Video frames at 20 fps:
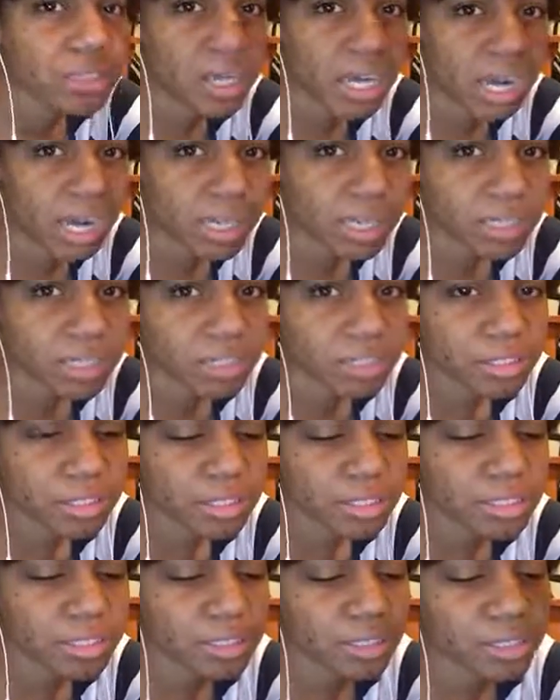I highly
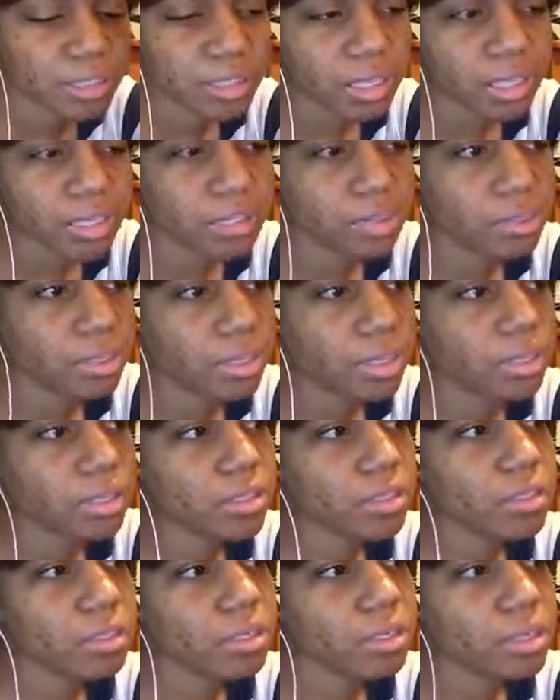suggest that you
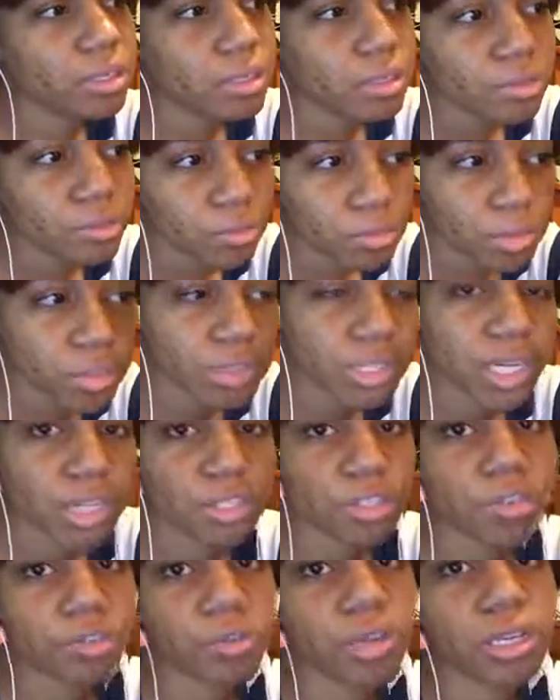get real
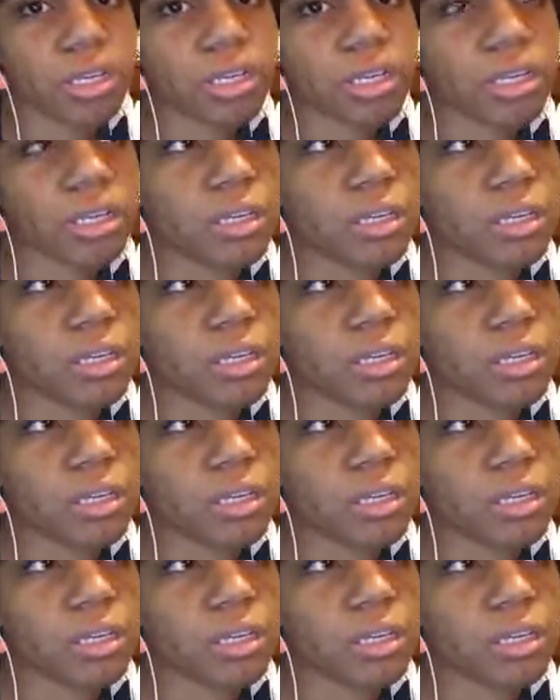tattoo ink.